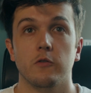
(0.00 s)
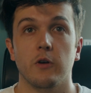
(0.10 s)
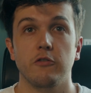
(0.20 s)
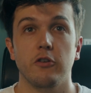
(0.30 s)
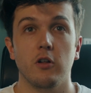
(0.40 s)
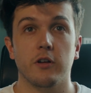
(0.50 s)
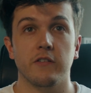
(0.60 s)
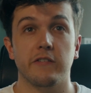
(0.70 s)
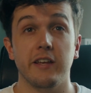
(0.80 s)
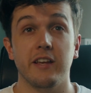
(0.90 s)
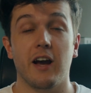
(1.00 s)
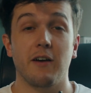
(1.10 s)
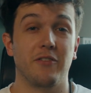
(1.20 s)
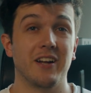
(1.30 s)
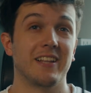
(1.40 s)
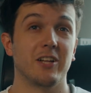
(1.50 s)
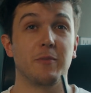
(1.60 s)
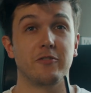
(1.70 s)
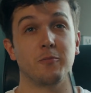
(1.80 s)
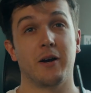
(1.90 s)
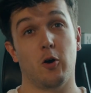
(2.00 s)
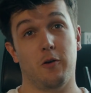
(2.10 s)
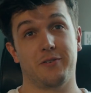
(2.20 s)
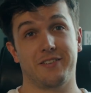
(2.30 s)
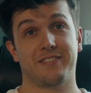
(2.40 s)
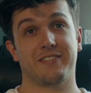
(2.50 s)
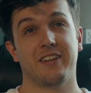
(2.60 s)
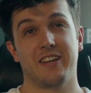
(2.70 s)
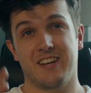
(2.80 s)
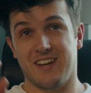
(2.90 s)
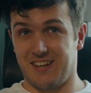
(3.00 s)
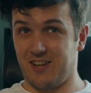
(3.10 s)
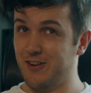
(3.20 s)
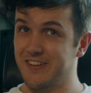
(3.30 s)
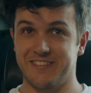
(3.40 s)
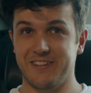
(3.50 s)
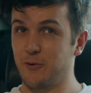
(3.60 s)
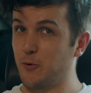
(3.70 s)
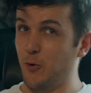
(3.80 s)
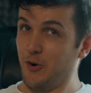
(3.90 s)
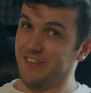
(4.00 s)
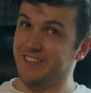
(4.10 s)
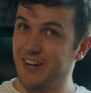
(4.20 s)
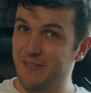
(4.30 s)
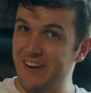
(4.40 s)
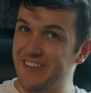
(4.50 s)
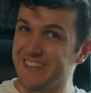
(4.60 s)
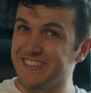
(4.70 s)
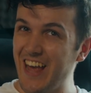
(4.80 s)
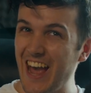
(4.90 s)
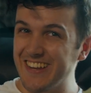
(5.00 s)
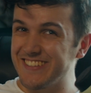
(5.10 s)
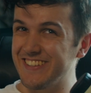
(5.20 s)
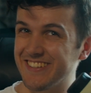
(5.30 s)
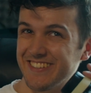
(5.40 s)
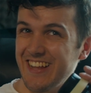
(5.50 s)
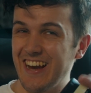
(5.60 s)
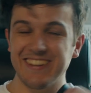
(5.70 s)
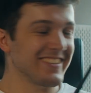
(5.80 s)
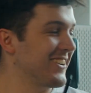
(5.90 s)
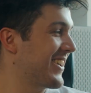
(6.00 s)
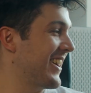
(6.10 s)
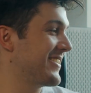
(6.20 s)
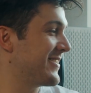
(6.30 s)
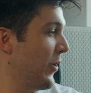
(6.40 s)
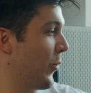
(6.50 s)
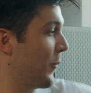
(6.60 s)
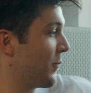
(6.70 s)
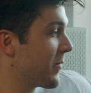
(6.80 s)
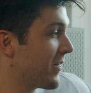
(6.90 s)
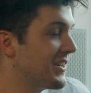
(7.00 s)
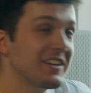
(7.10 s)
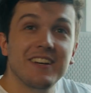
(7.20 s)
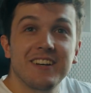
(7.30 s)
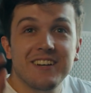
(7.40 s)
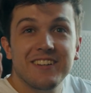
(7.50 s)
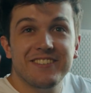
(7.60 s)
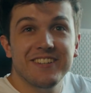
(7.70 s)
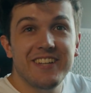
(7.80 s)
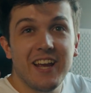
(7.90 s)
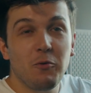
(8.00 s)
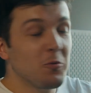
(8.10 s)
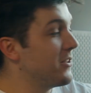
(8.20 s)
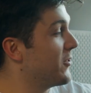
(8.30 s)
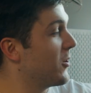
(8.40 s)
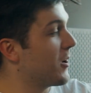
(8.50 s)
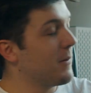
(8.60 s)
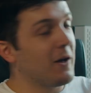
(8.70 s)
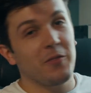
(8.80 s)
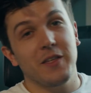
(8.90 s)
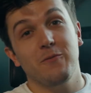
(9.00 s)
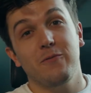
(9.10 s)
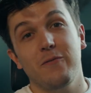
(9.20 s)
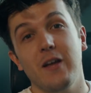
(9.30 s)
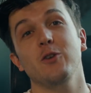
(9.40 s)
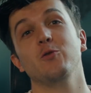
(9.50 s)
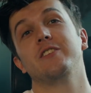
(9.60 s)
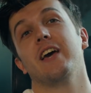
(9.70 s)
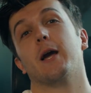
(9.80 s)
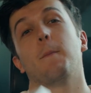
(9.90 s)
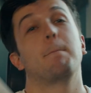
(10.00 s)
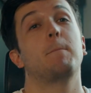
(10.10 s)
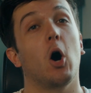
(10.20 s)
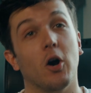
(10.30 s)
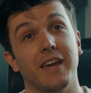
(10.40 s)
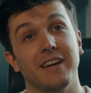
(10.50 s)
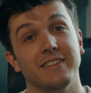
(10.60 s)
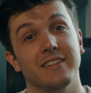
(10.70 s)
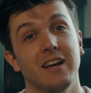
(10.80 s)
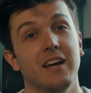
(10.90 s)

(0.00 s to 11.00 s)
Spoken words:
So as y'all can see, I've done a little bit to my office. Got this little corner set up now. Looks nice, looks nice. Okay, so today we're going to be talking about the Feiyu Pocket.